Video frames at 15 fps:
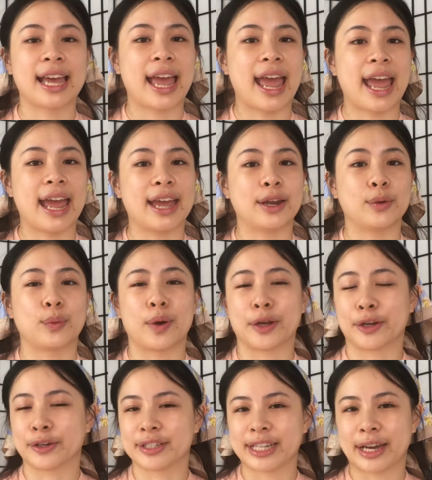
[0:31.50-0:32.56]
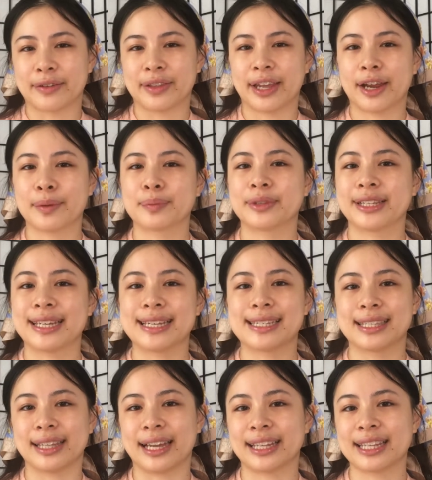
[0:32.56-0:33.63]
And while you're down there, please
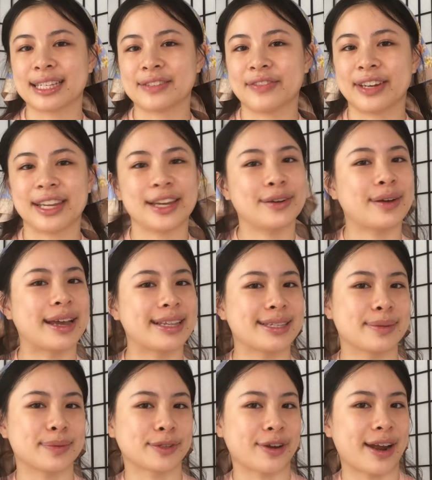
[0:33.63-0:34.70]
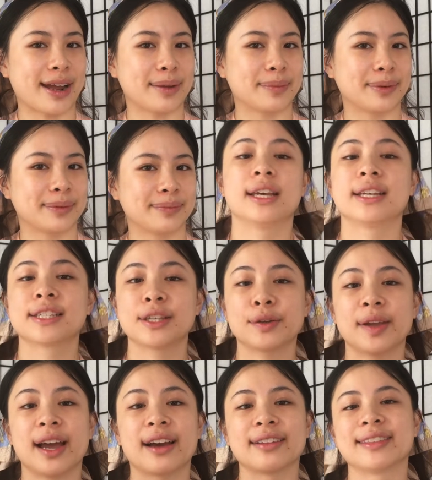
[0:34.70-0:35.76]
like this video and subscribe. So
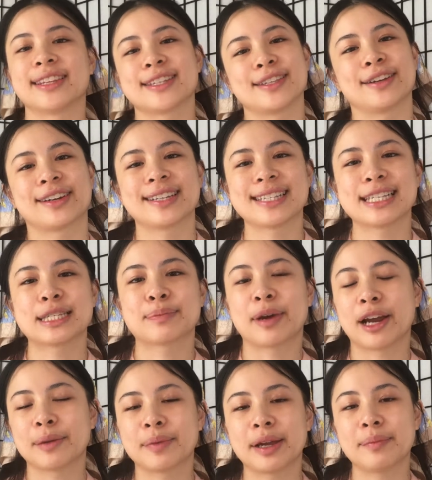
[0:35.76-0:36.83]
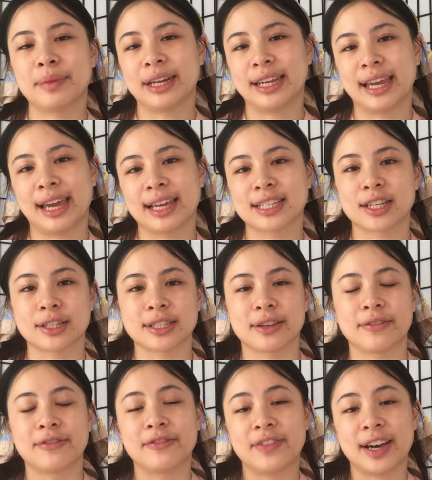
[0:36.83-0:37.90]
yeah, this look is inspired by mini eggs, lots of
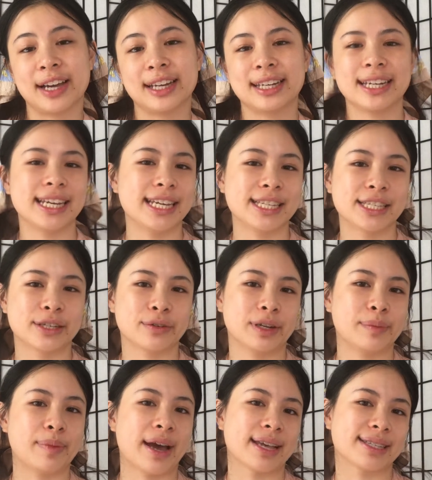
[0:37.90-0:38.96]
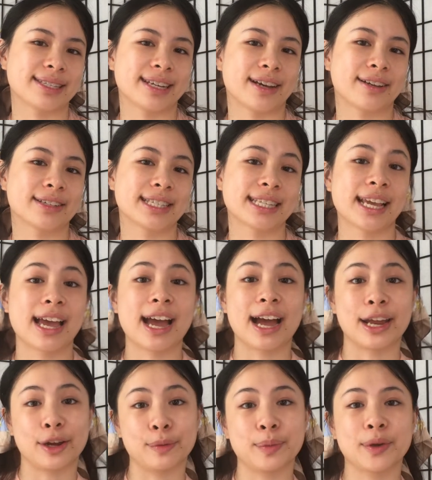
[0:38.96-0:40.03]
fun, Eastery pastels. I
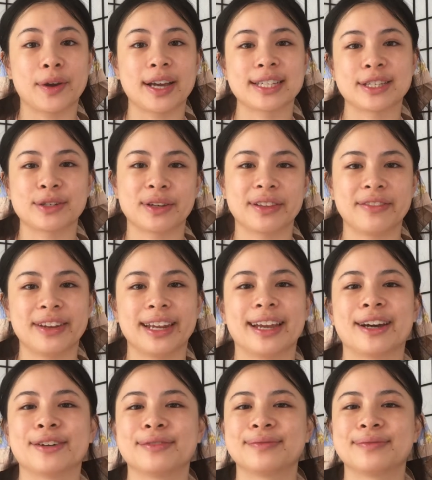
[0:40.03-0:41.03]
hope you guys enjoy the video.